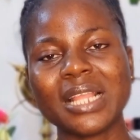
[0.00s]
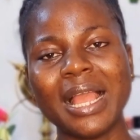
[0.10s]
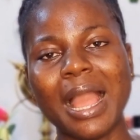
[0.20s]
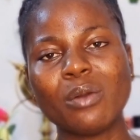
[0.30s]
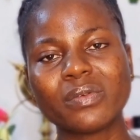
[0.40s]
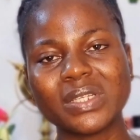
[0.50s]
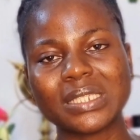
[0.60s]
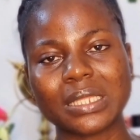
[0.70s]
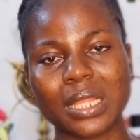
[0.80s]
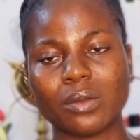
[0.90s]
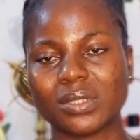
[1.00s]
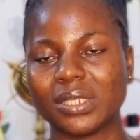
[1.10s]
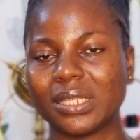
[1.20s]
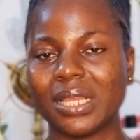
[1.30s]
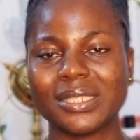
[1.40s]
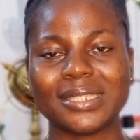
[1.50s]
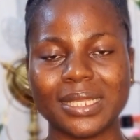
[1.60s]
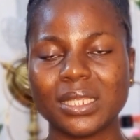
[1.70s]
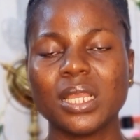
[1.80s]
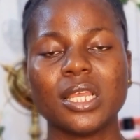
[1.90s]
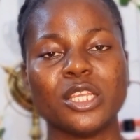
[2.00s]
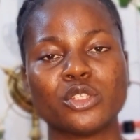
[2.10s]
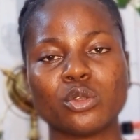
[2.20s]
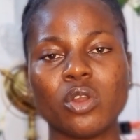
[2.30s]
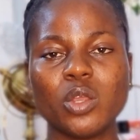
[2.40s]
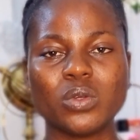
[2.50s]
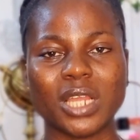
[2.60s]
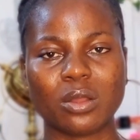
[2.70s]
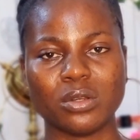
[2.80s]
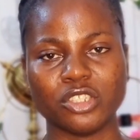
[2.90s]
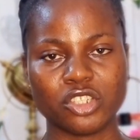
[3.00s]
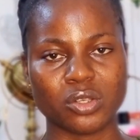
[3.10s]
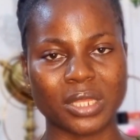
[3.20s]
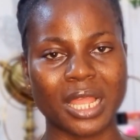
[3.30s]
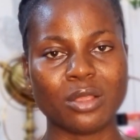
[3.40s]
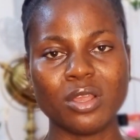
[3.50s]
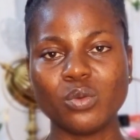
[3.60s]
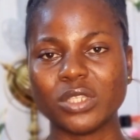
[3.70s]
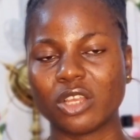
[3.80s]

I'll rinse it out. The next thing is to go in with their conditioner. I go in with the